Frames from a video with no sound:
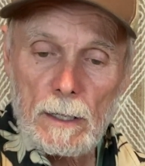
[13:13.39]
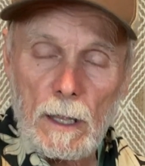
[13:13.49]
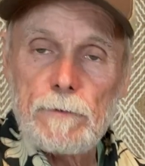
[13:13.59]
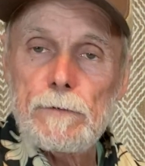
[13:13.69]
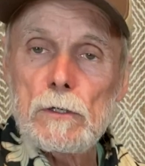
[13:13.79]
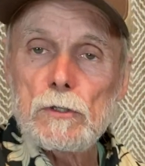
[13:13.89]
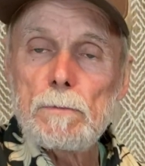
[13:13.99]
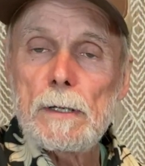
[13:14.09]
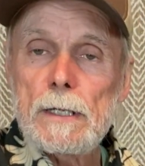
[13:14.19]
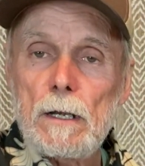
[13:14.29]
A lot of fiddlers
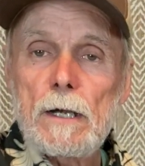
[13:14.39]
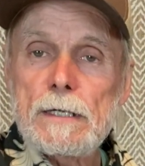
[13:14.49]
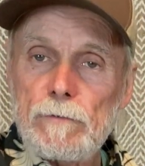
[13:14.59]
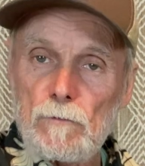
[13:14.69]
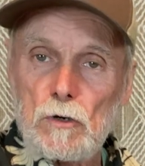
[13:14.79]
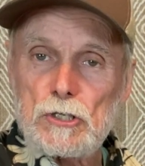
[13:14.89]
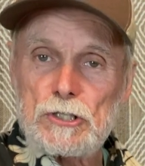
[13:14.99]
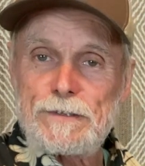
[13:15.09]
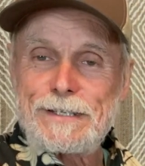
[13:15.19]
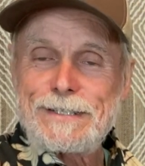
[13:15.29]
play a lot of different
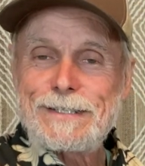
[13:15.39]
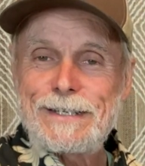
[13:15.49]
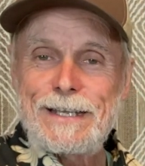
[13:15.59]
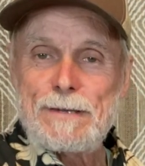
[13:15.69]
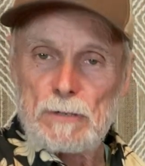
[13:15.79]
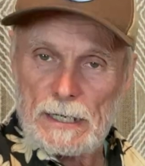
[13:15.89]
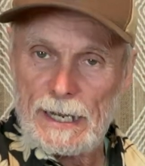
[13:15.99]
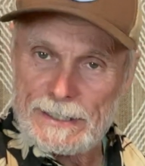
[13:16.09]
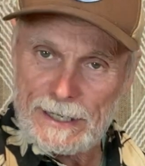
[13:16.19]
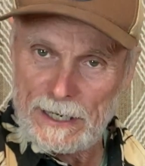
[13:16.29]
versions of this, but it
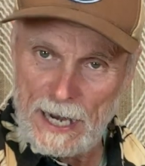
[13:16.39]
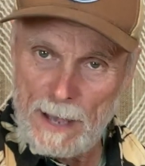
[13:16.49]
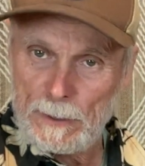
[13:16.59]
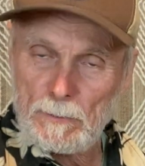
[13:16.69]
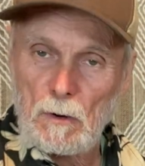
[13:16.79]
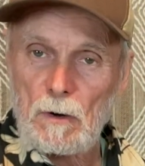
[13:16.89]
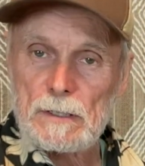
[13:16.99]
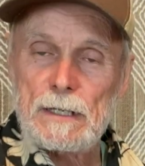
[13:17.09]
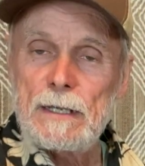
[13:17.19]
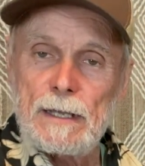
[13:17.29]
has that climbing
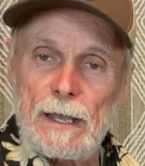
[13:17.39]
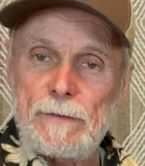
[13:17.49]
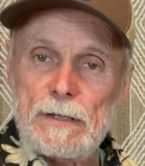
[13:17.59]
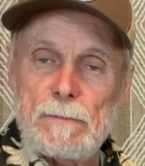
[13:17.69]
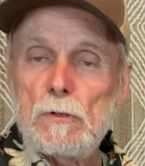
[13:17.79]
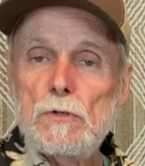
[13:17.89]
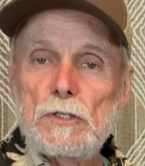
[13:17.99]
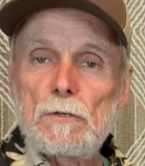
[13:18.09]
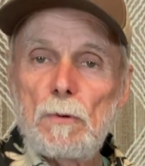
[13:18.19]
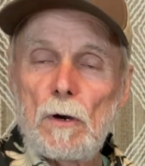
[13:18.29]
part and then a
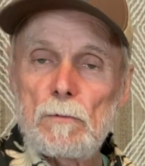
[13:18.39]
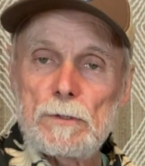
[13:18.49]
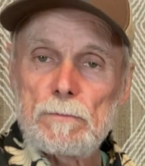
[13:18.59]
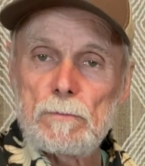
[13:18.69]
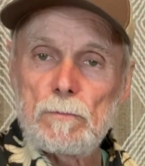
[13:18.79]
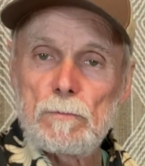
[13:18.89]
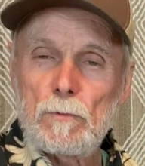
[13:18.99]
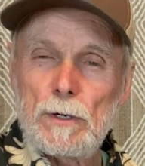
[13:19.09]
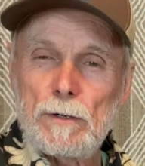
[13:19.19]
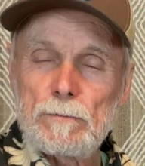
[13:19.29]
bluesier part
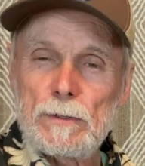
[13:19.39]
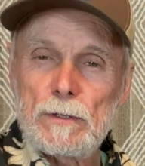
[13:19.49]
where